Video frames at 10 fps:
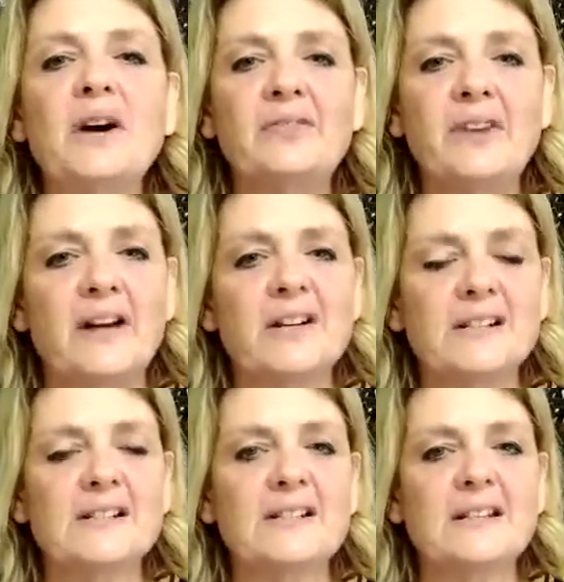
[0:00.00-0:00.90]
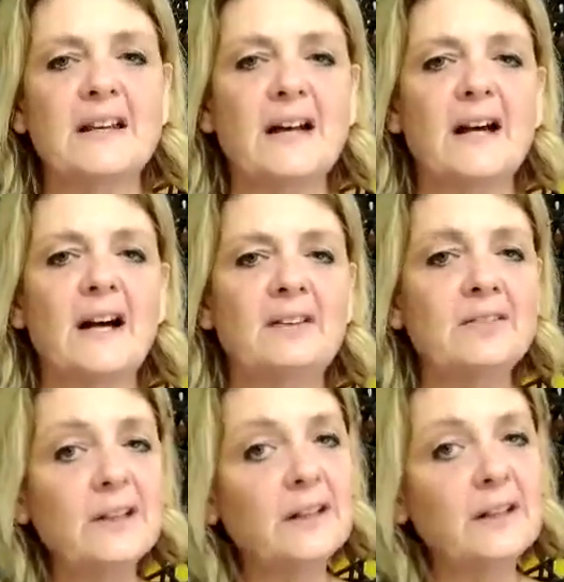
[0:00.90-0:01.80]
a verse that I
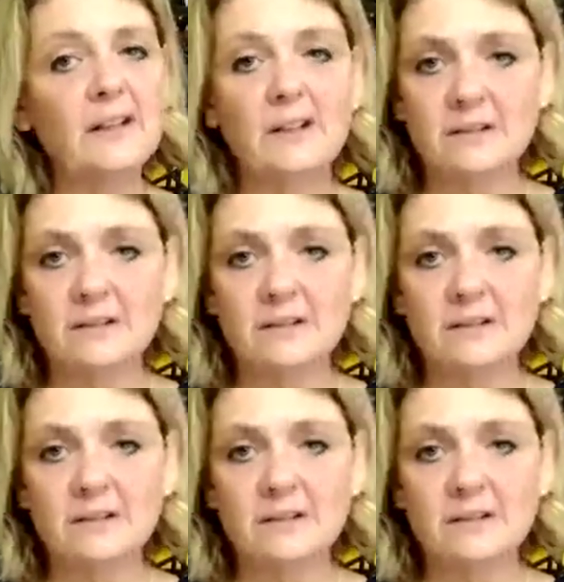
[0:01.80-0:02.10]
really